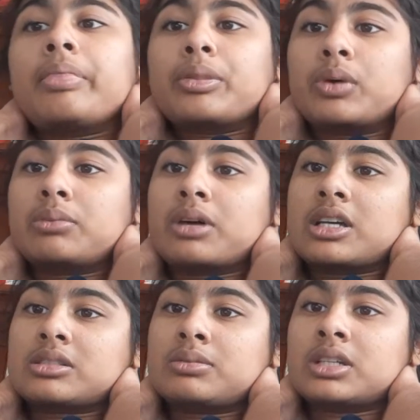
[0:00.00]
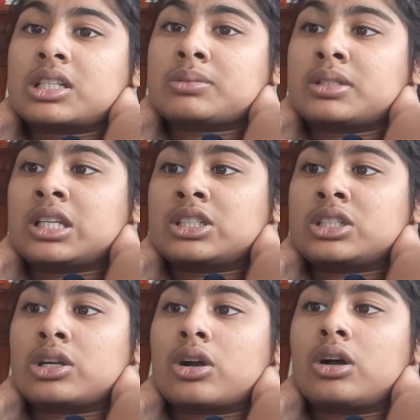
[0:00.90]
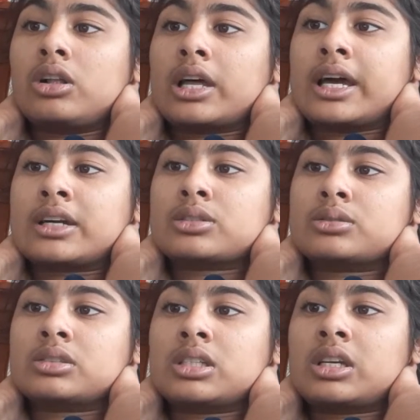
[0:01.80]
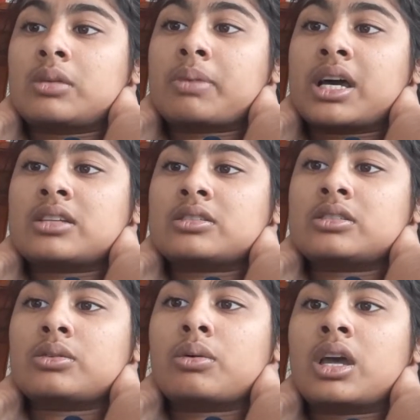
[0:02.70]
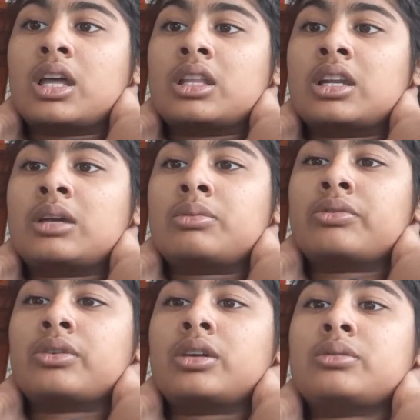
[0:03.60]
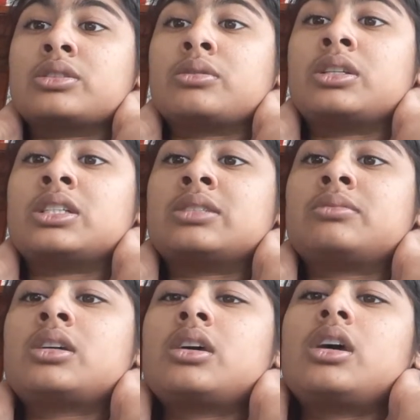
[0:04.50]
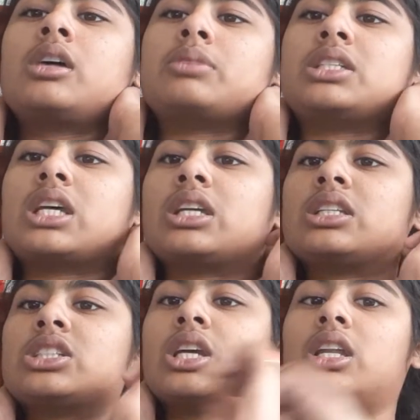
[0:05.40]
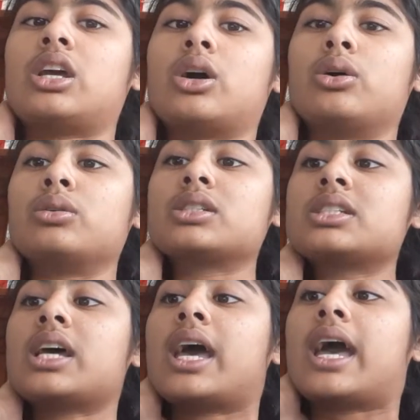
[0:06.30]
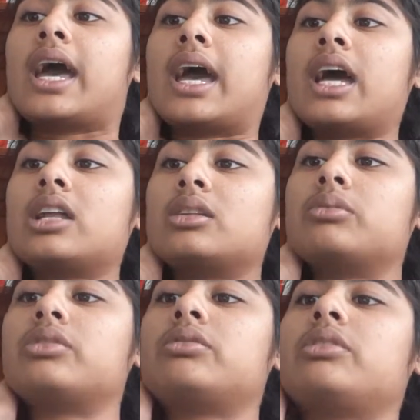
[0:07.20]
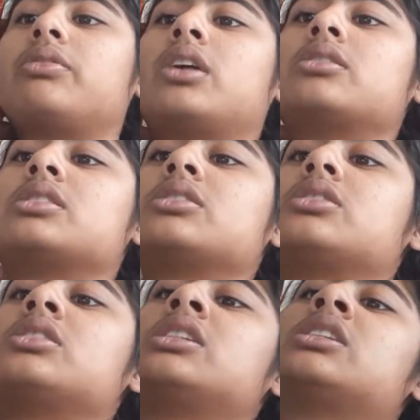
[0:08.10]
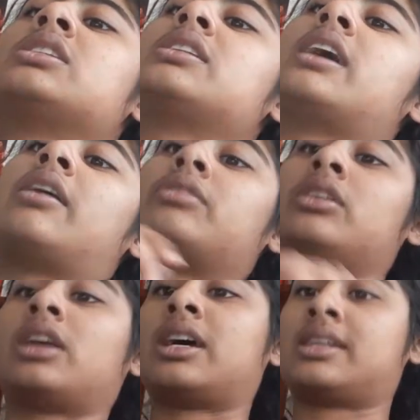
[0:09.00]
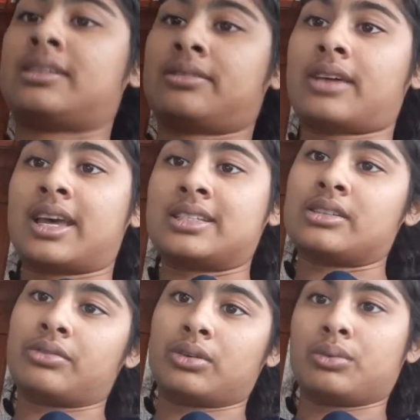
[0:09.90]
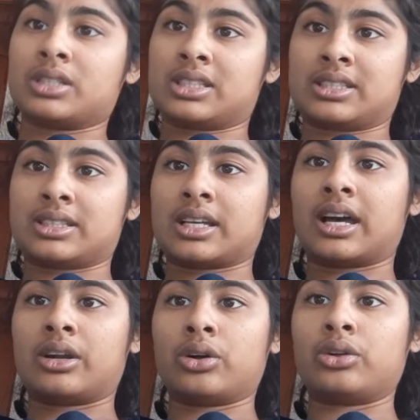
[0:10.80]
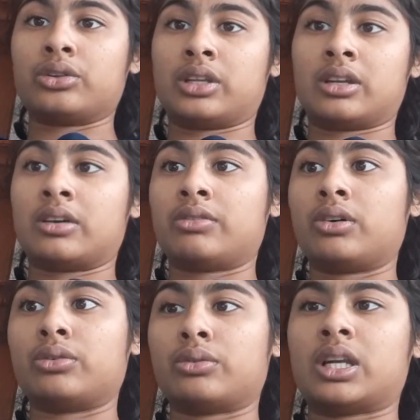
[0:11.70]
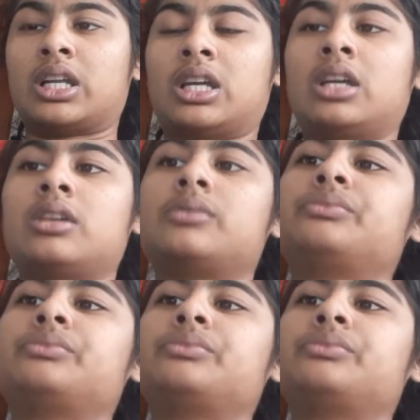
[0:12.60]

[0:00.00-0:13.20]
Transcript: One possible explanation, Carl actually passes away the night before he was going to be taken to Shady Oaks, and the movie follows his journey into the afterlife as if it wasn't sad enough already.